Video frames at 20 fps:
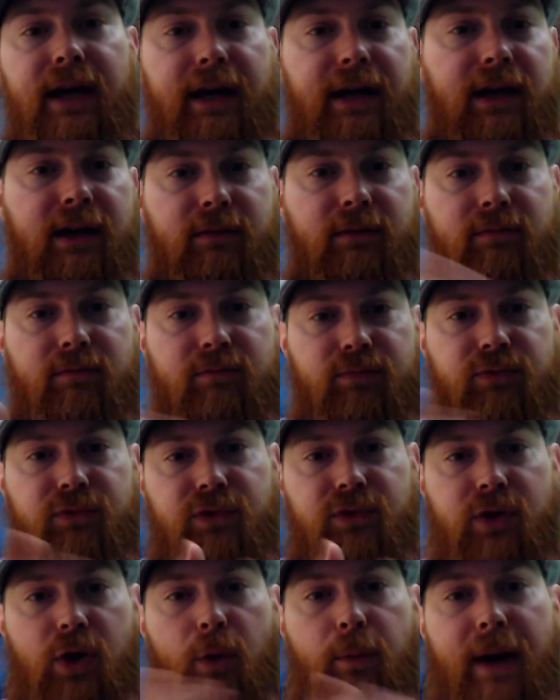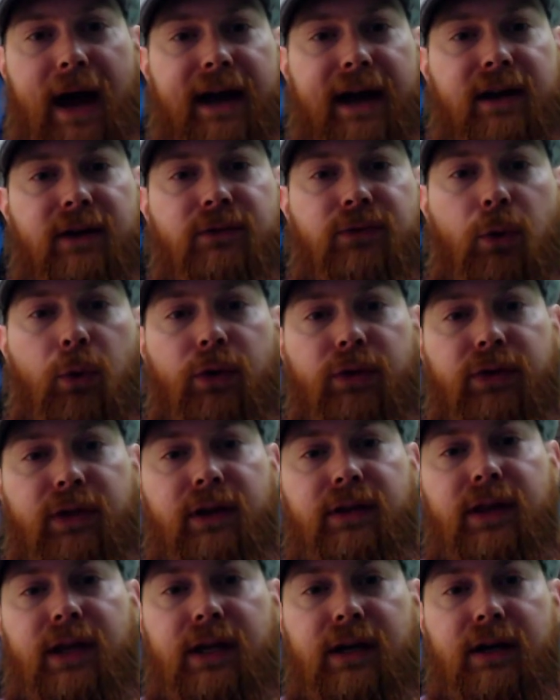I can go back and forth
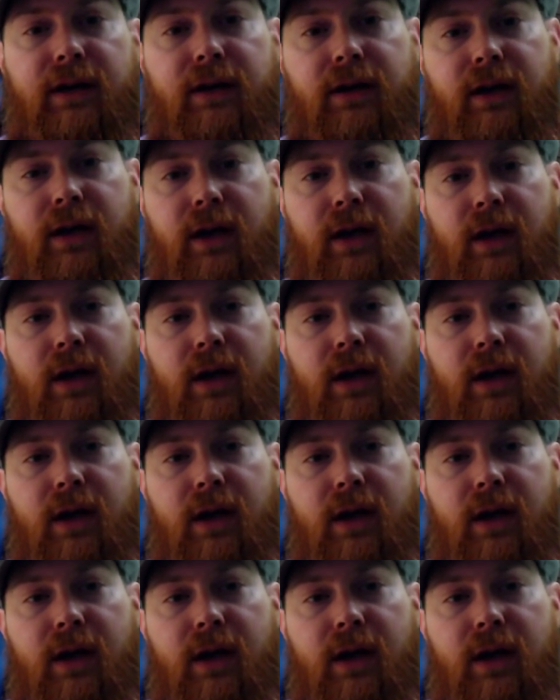in the